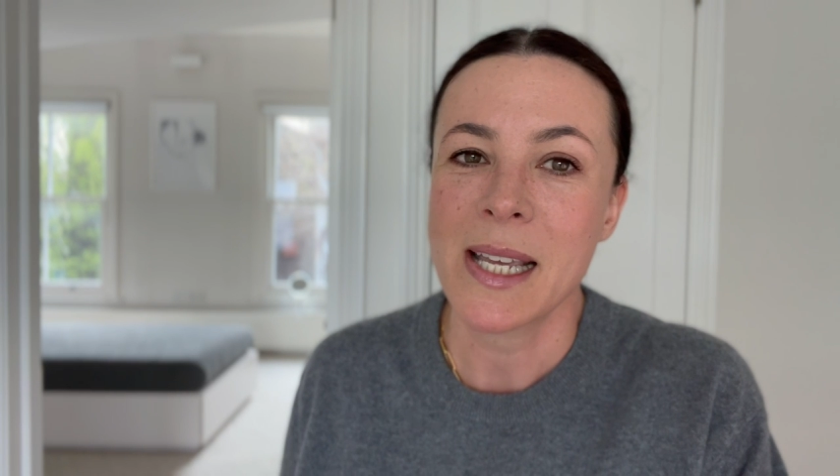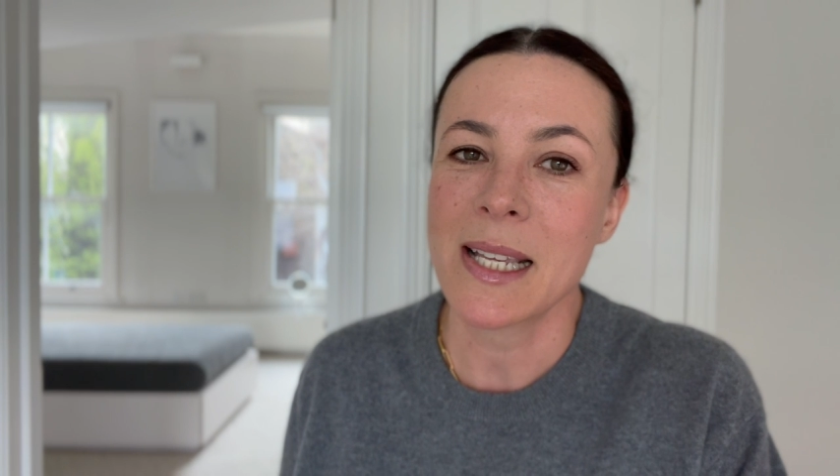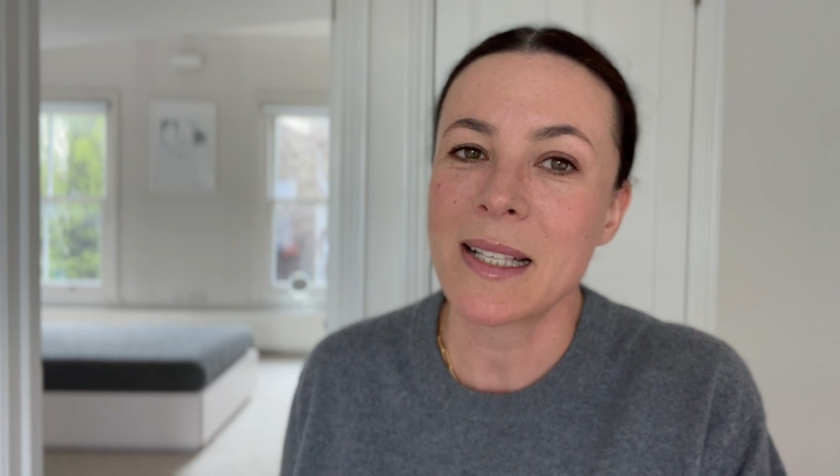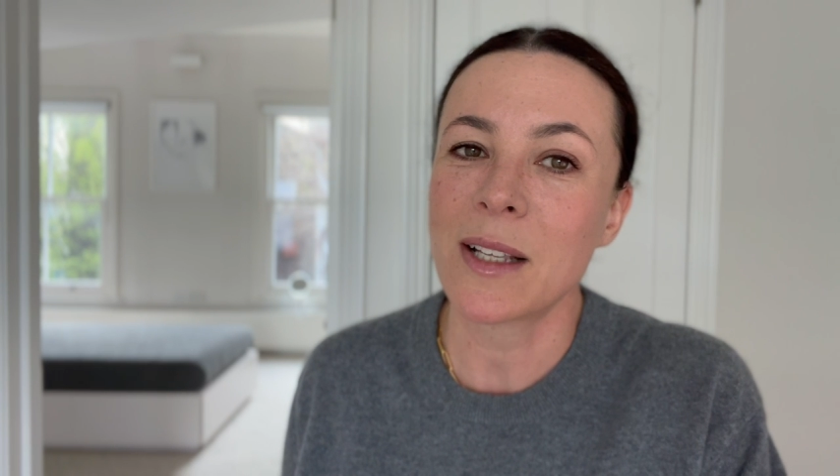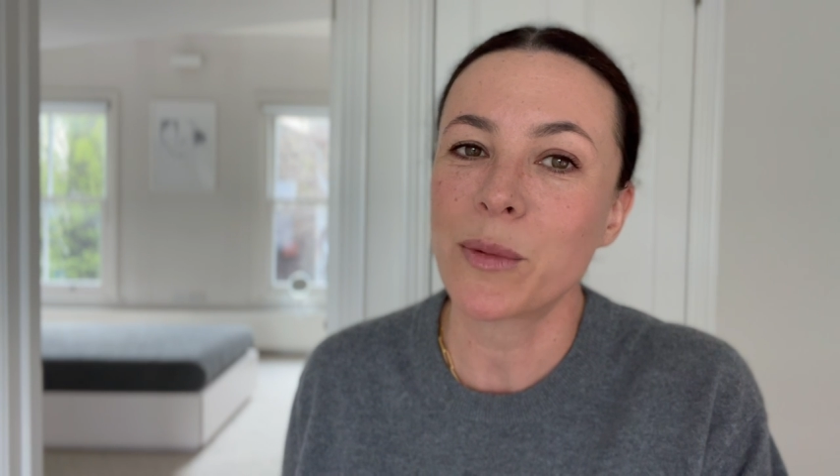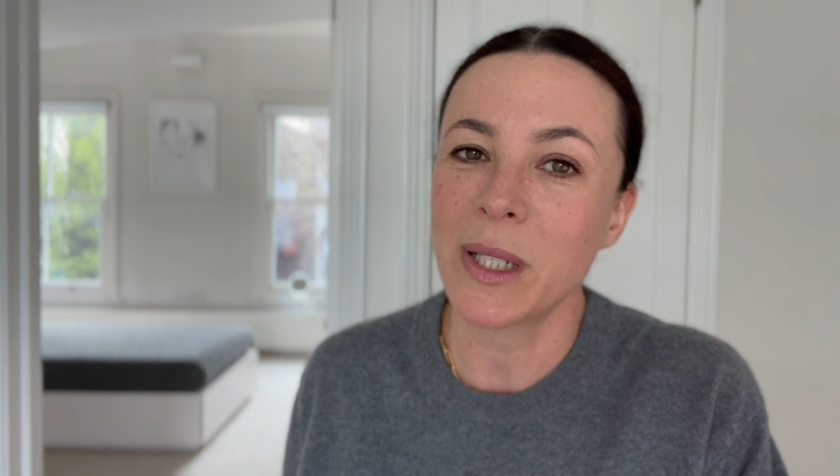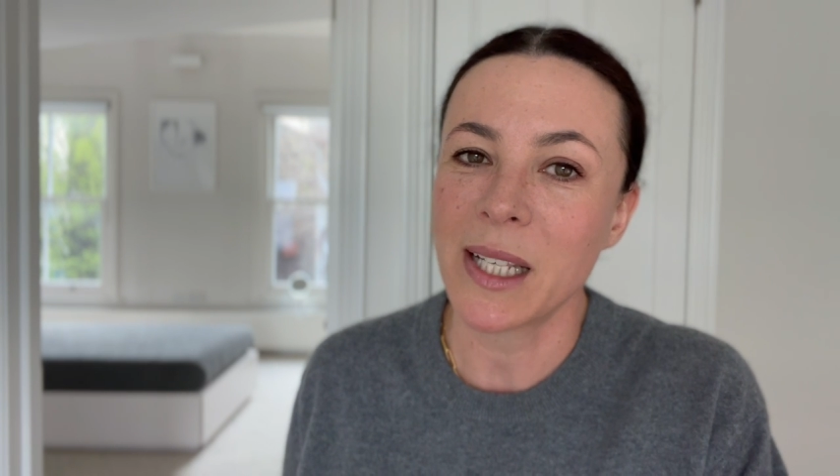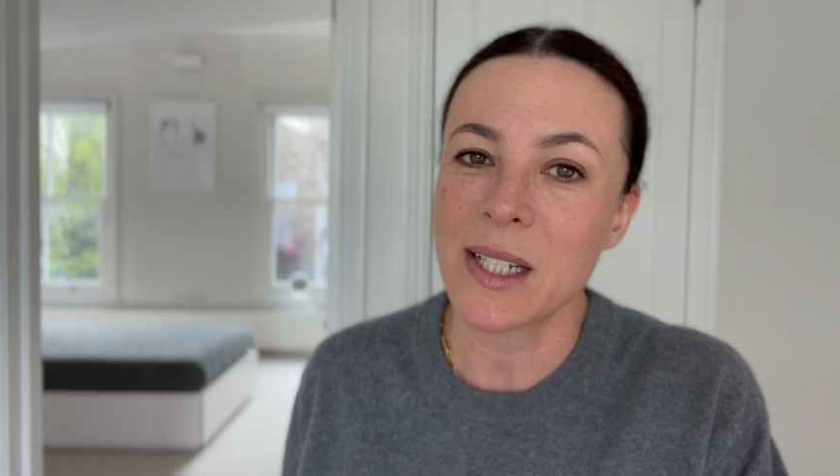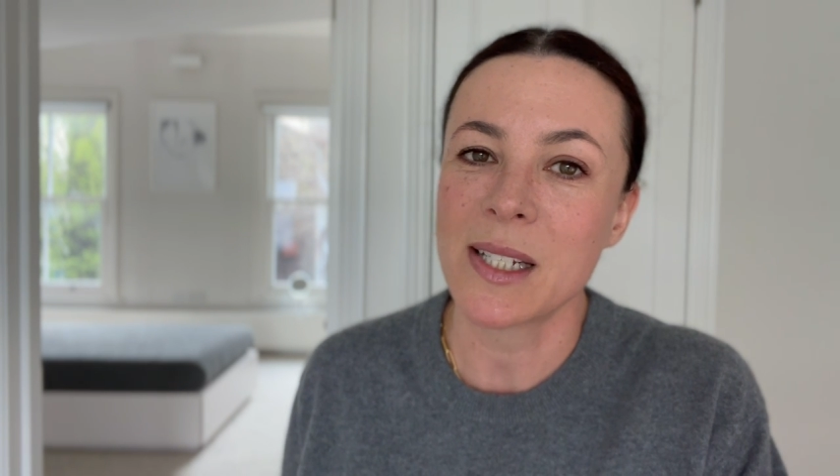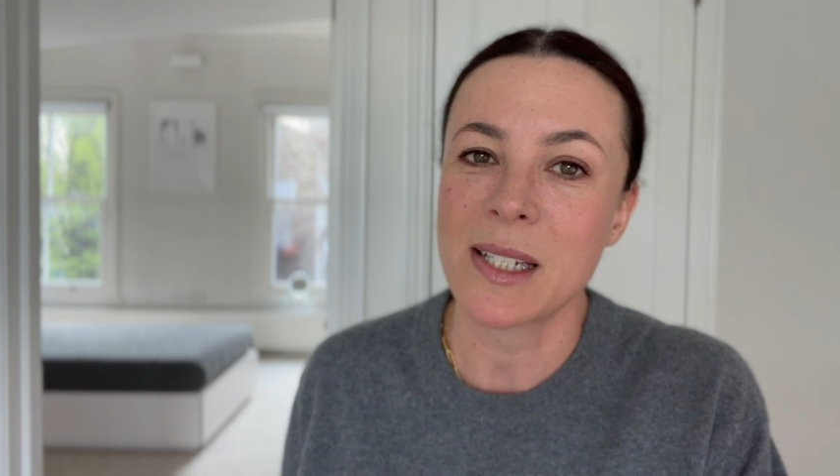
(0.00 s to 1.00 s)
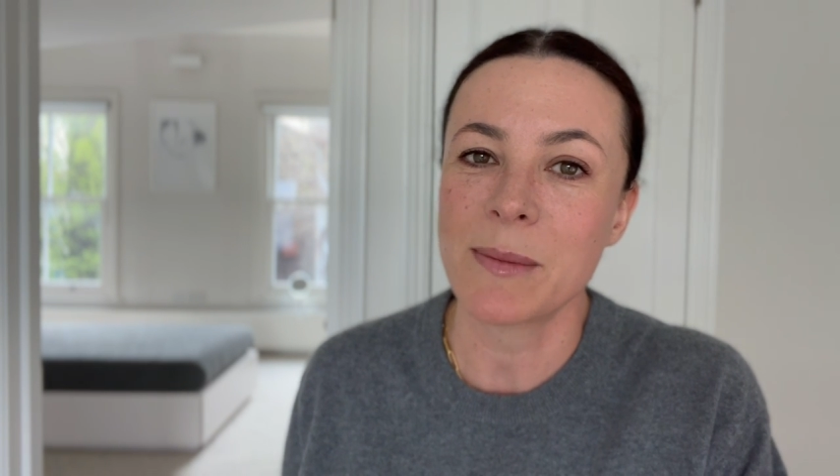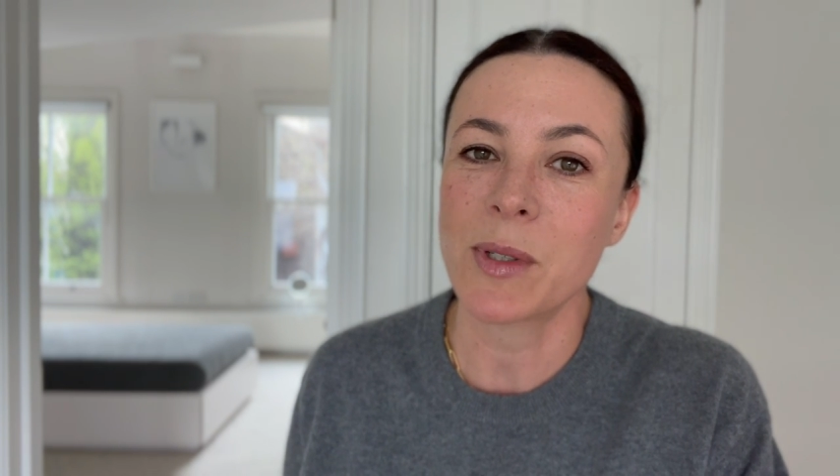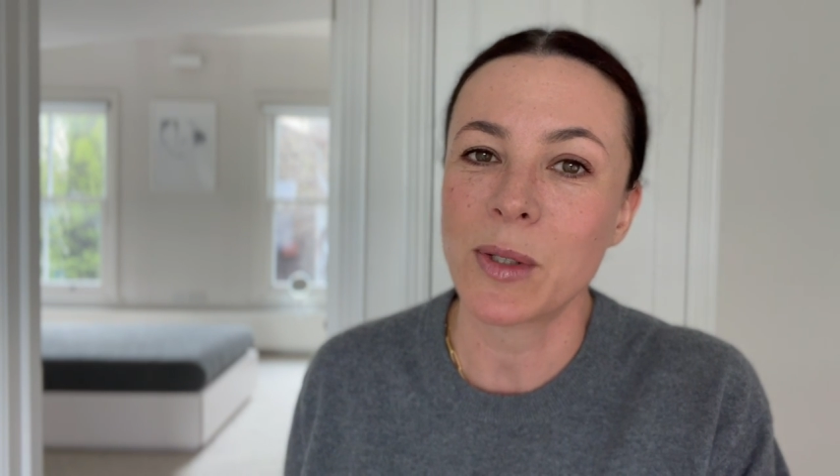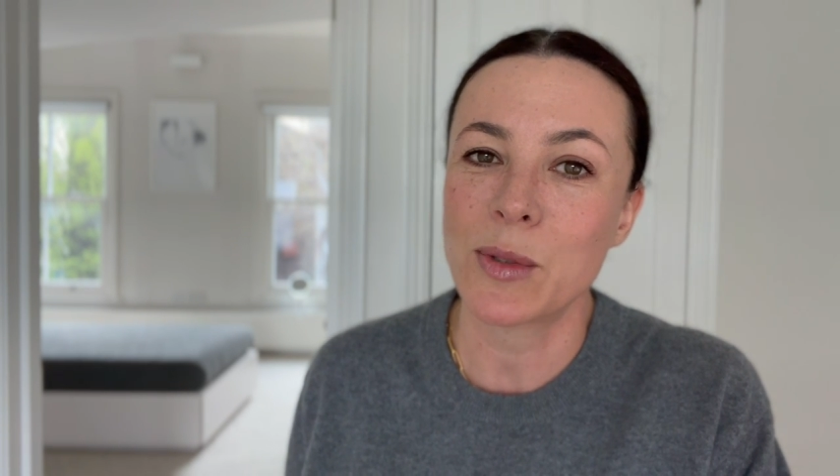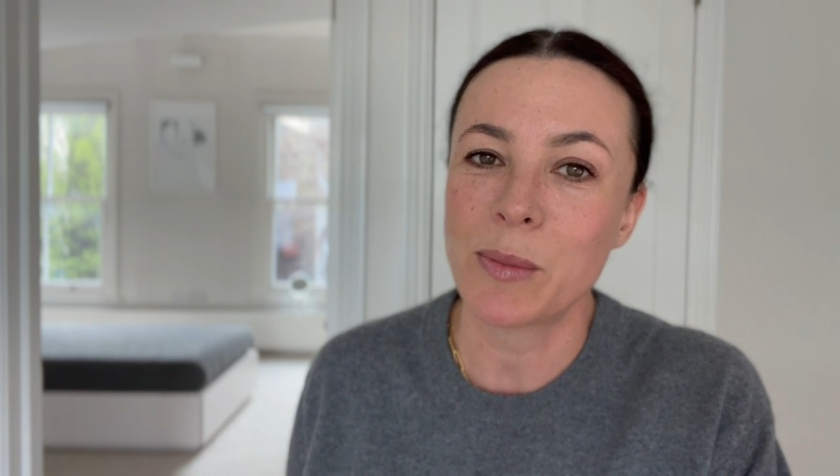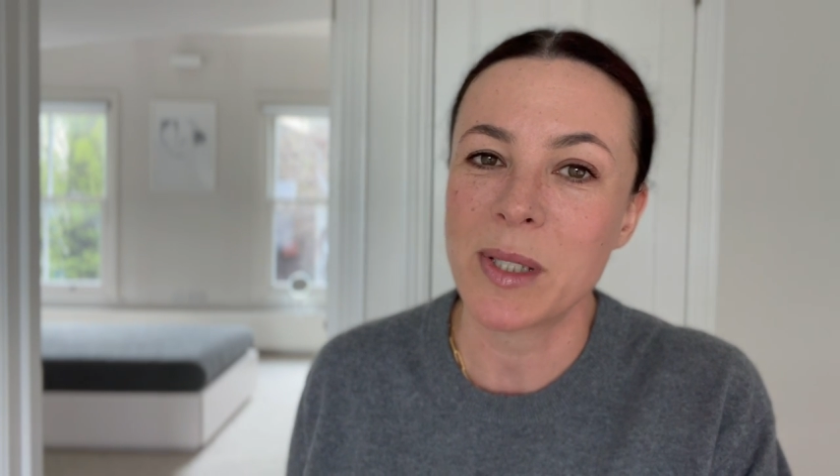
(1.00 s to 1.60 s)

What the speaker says: Is that relationship going to